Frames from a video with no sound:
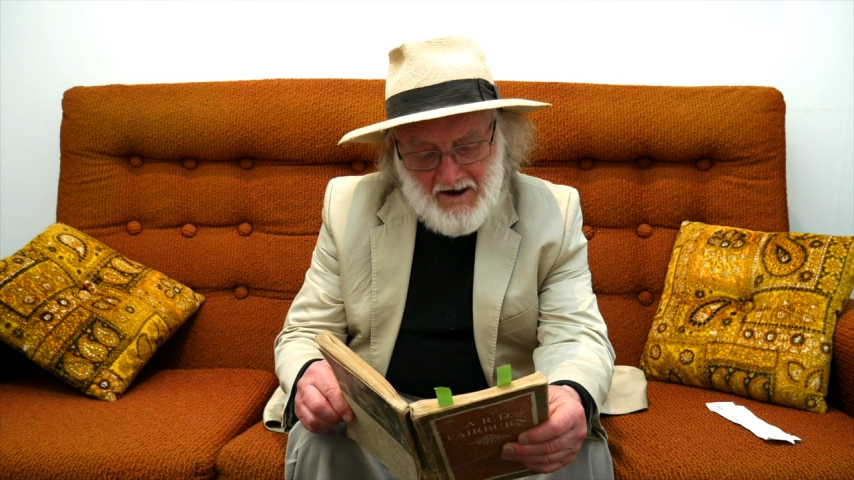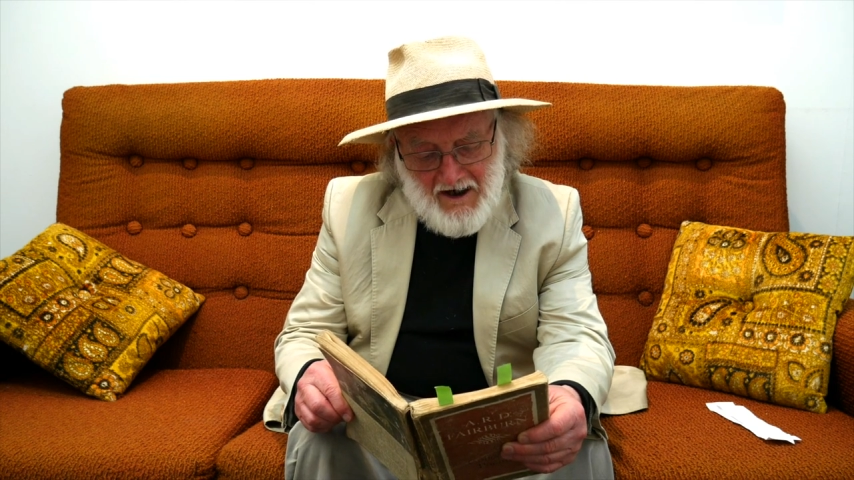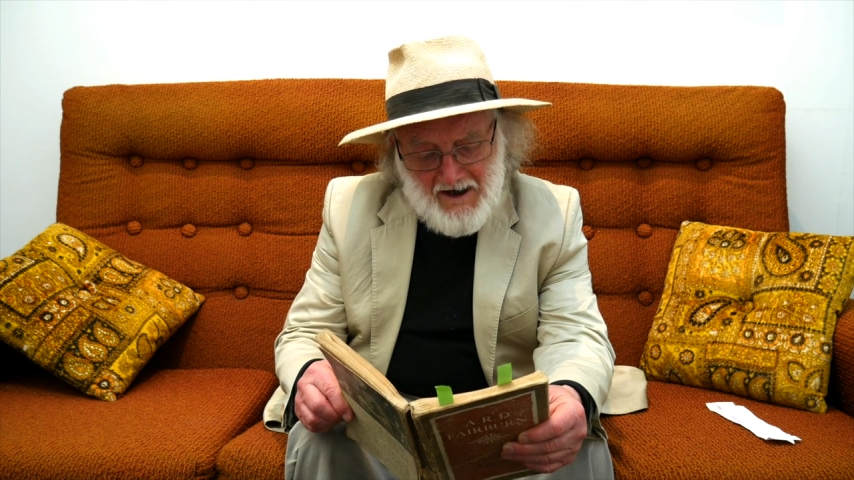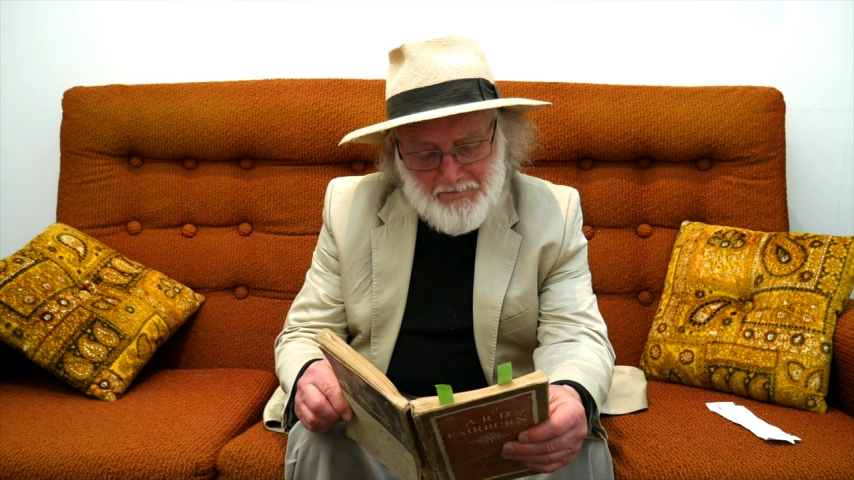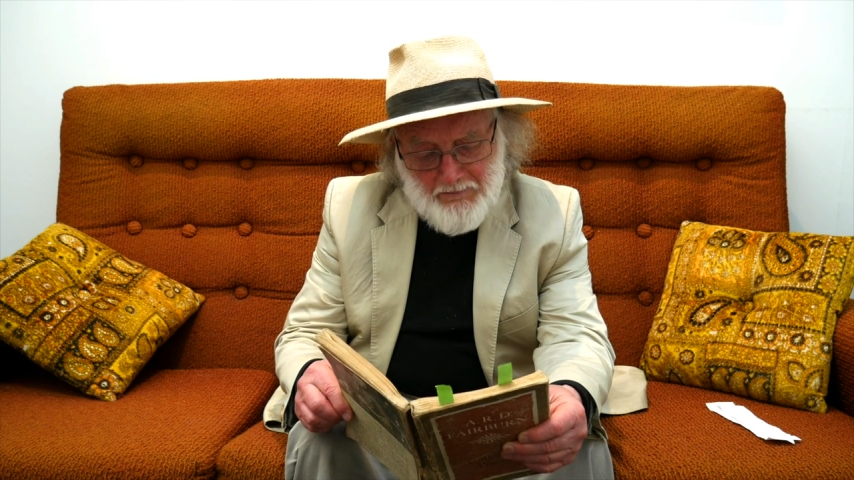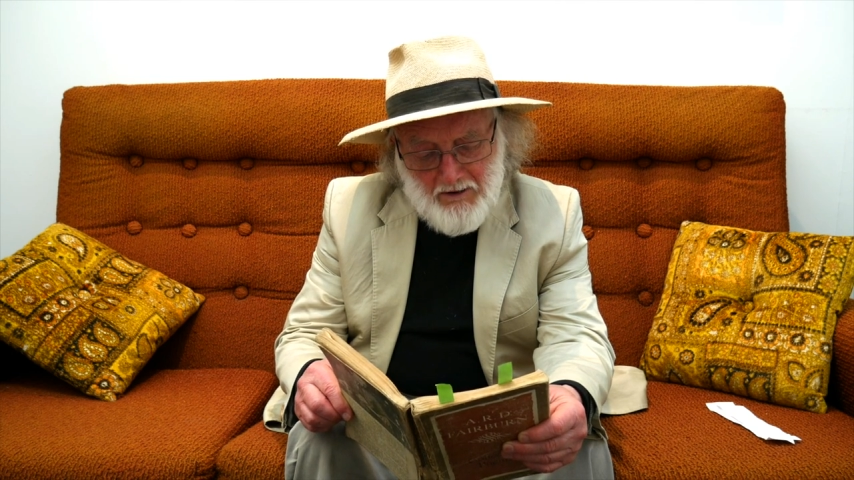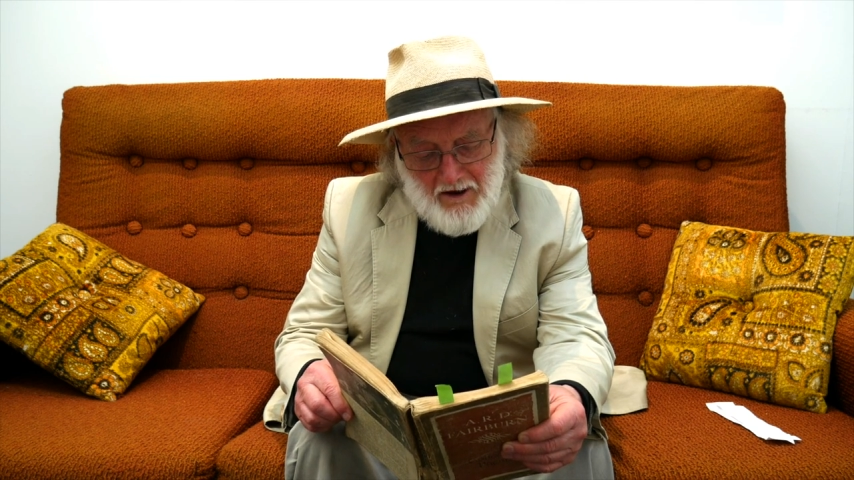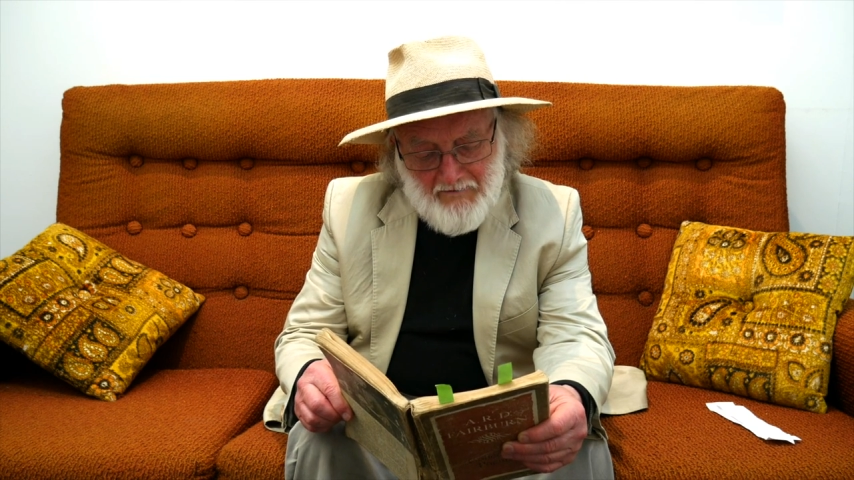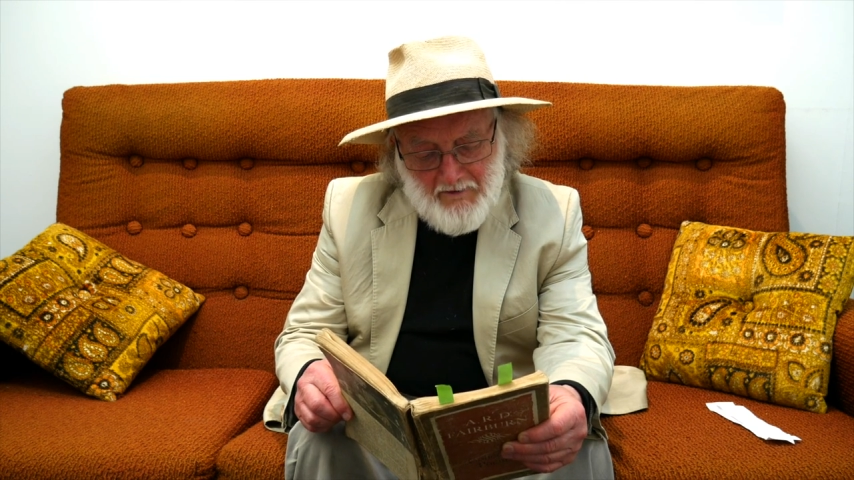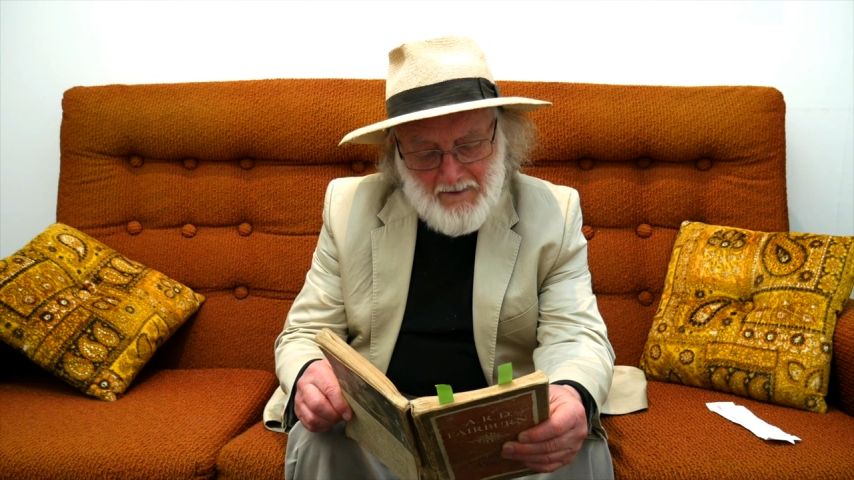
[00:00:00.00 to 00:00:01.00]
aren't
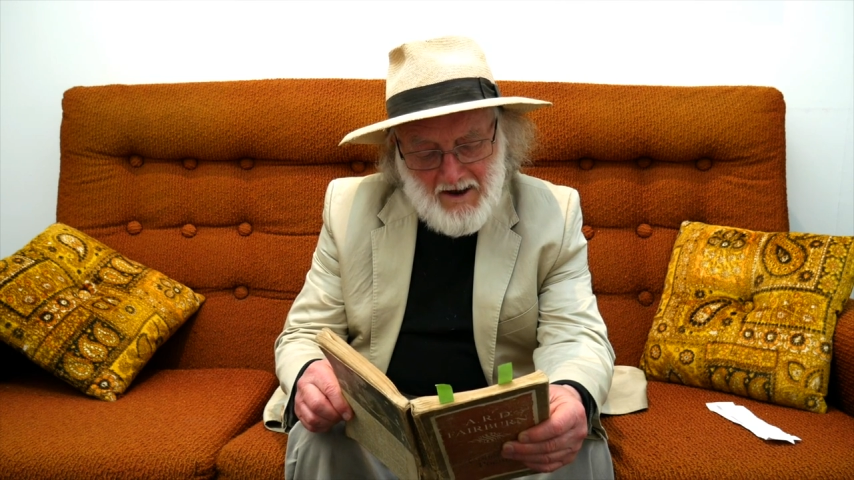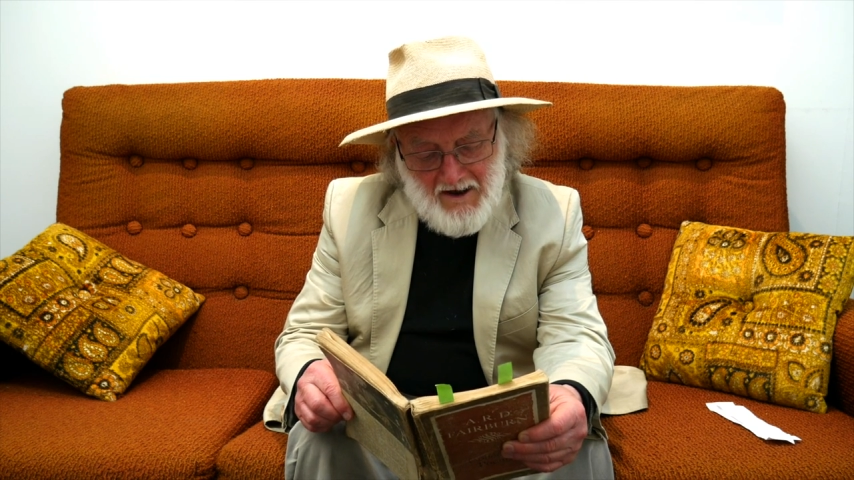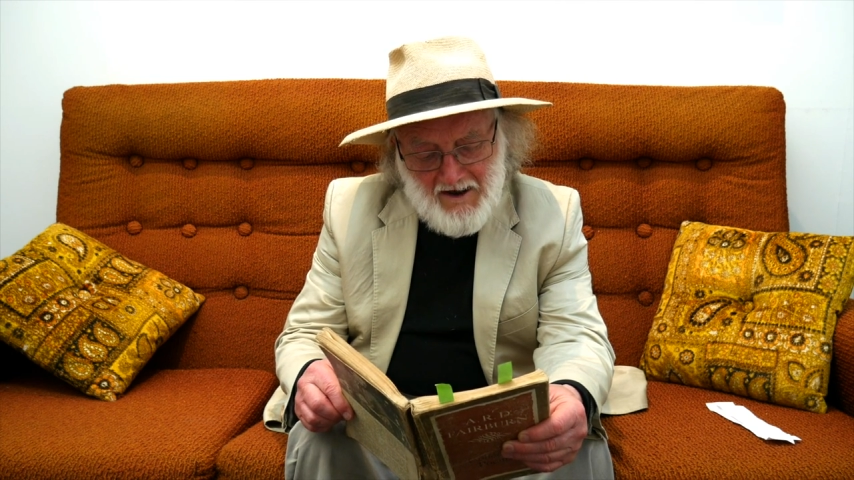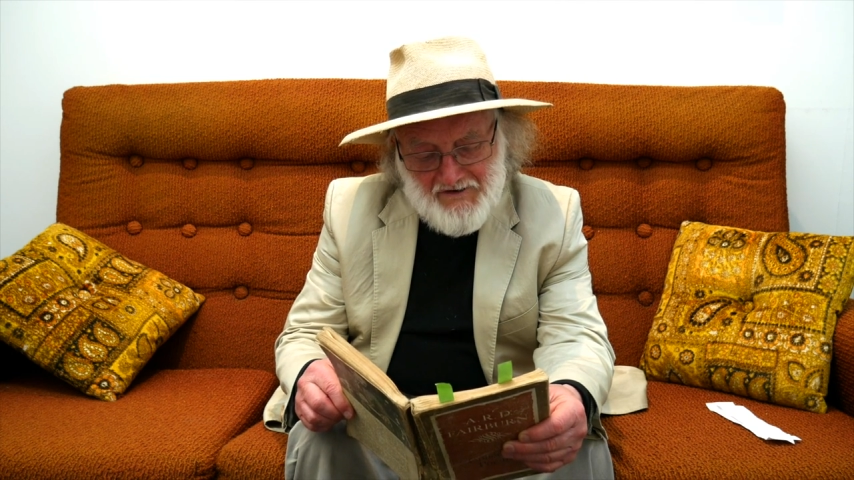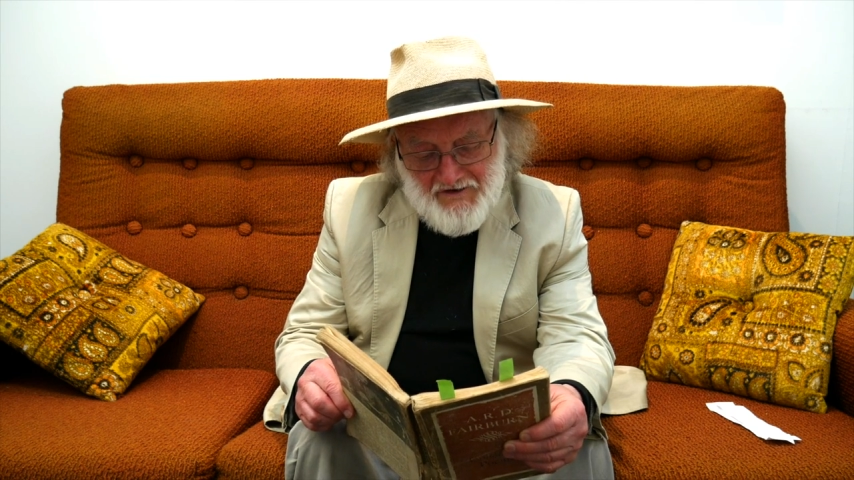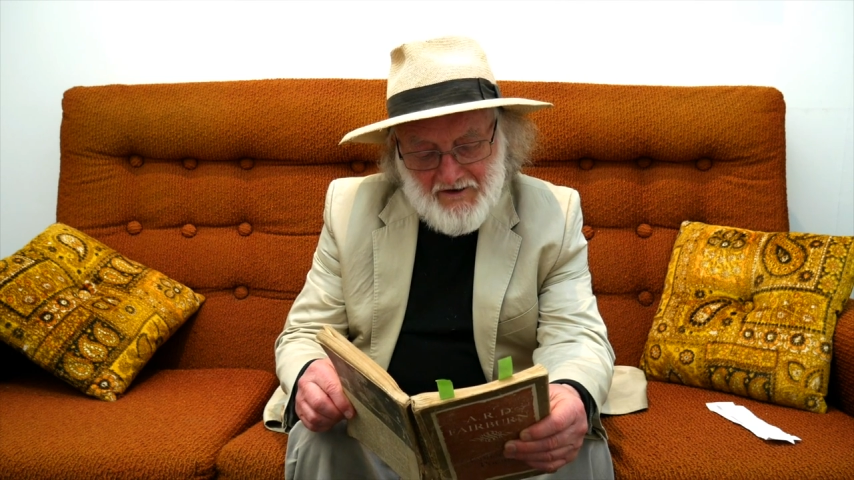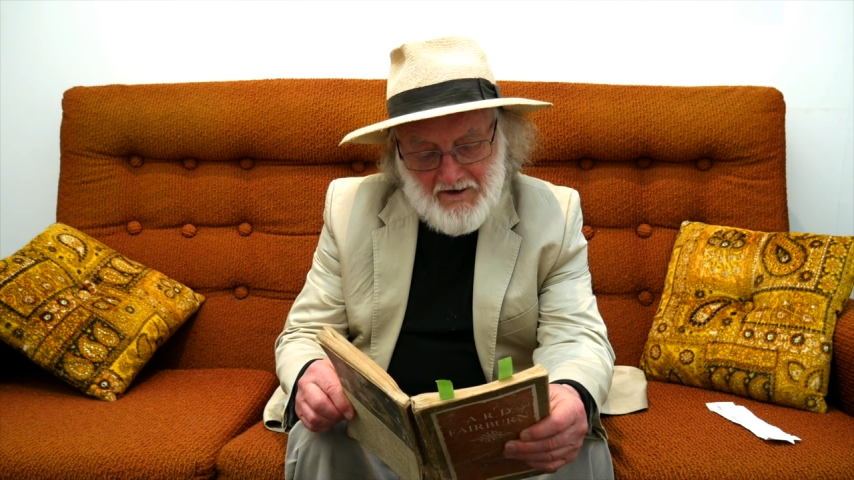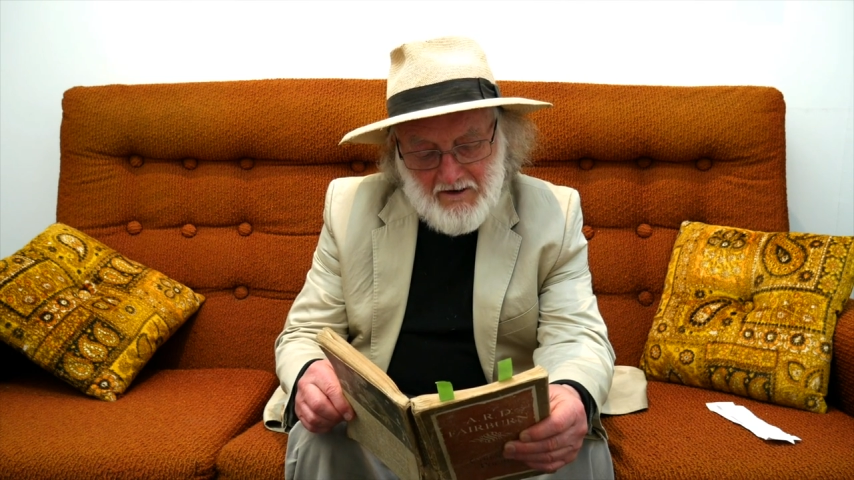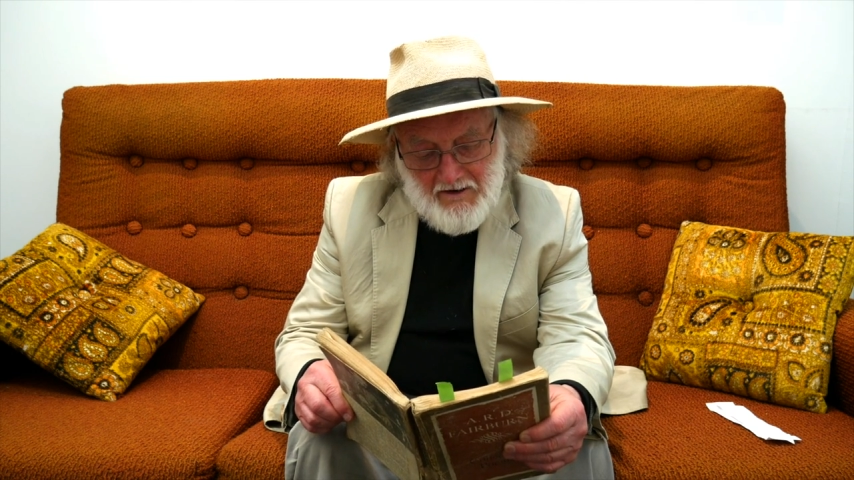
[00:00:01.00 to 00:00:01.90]
private parts.